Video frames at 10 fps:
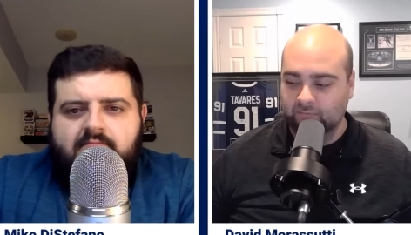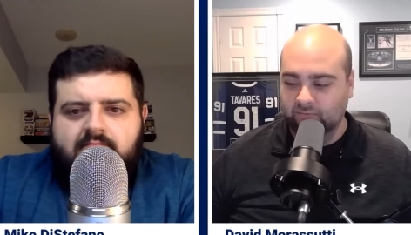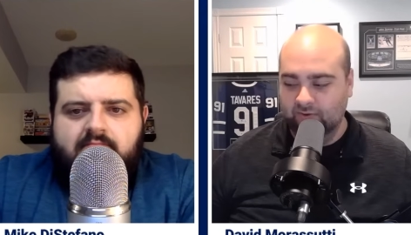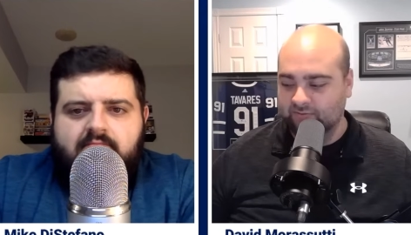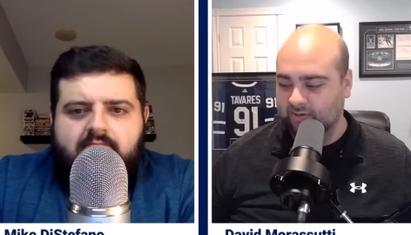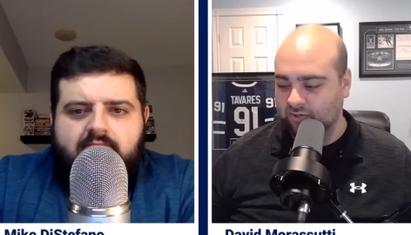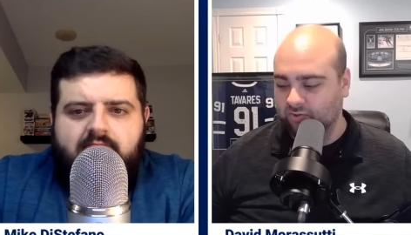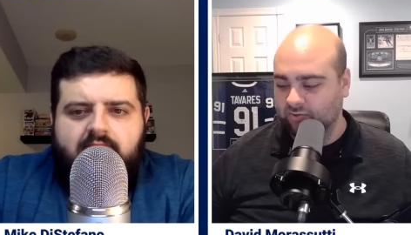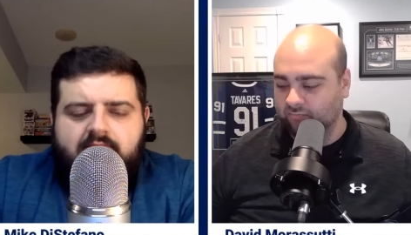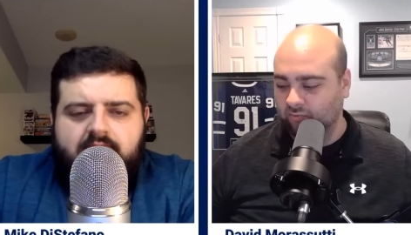Speaker 1: We've seen
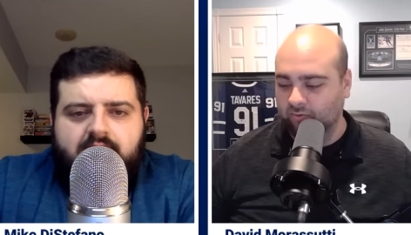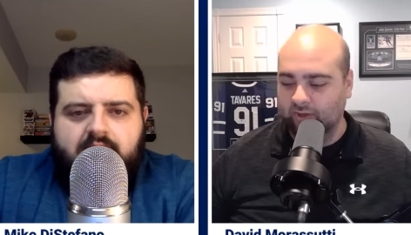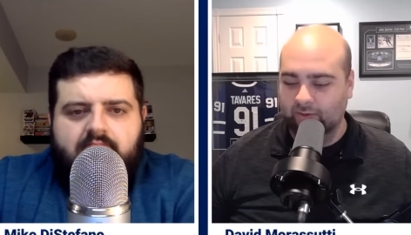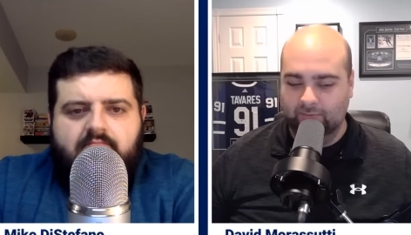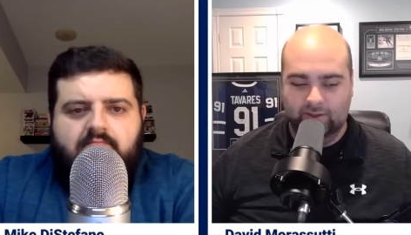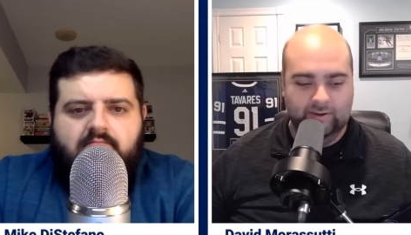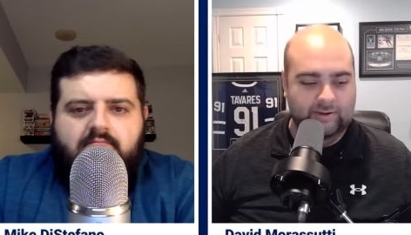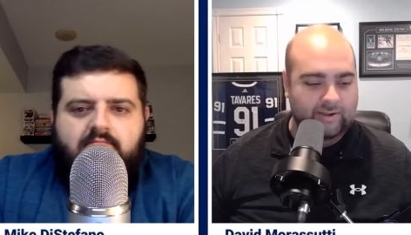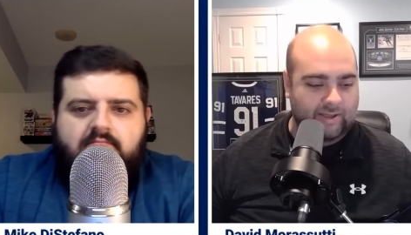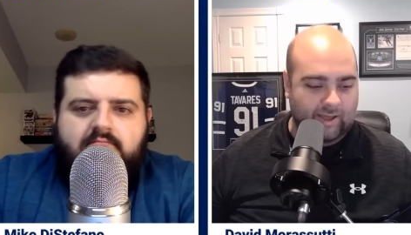Joseph Woll come in,
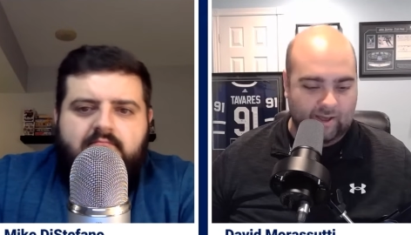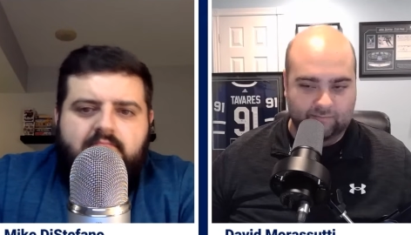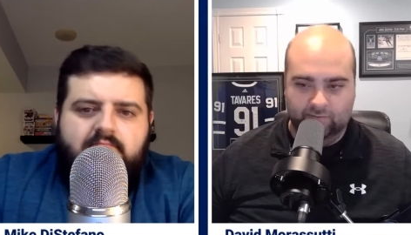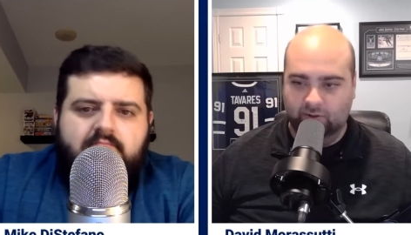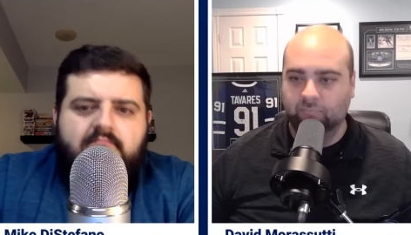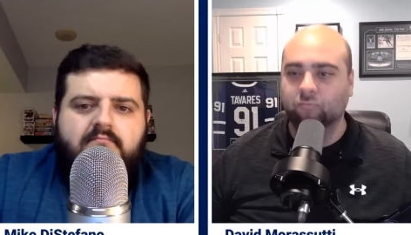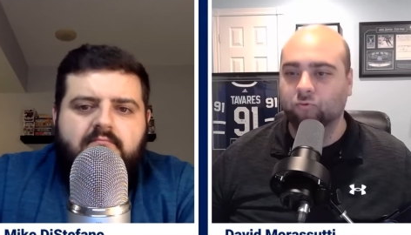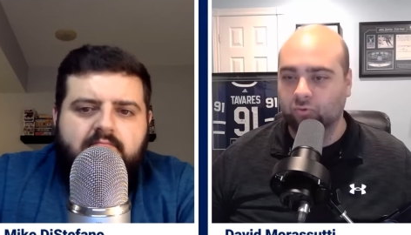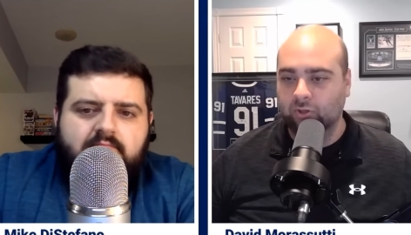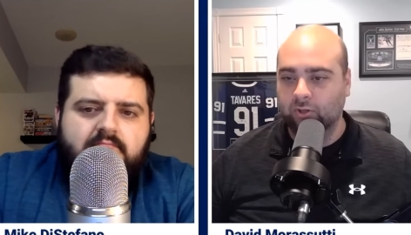have
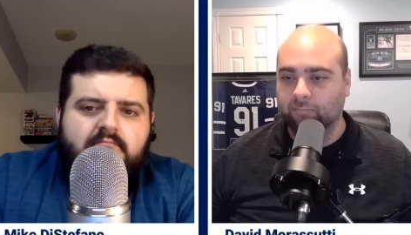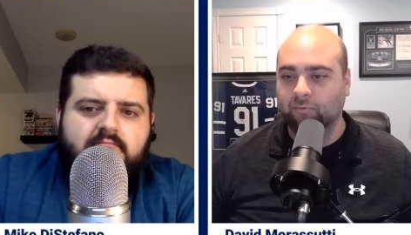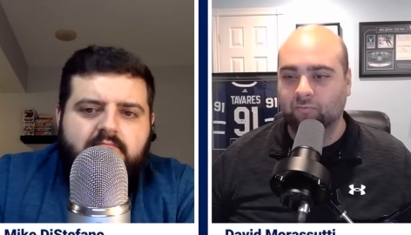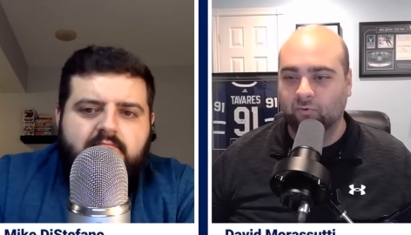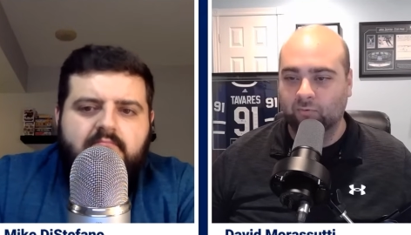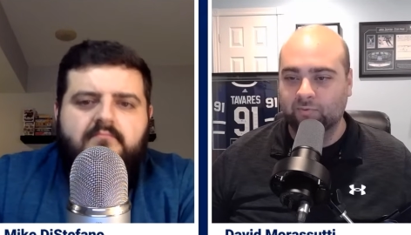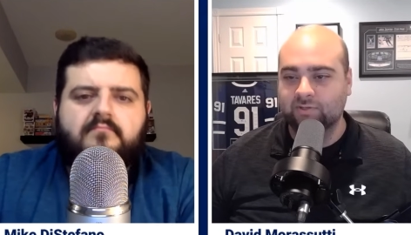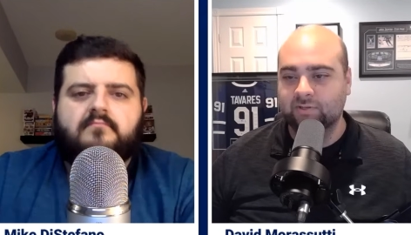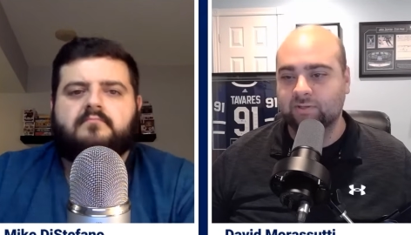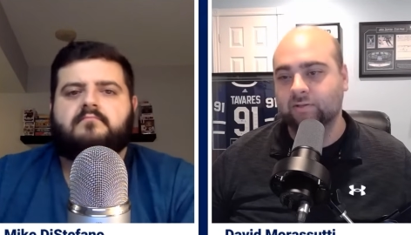really good
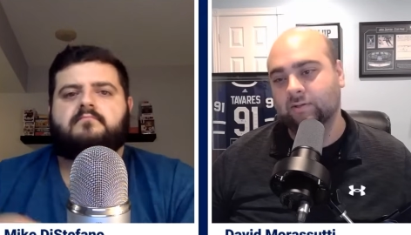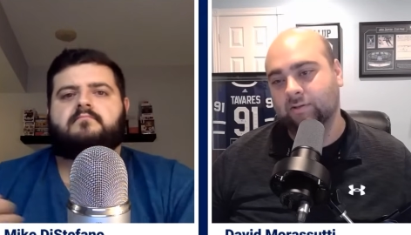performances.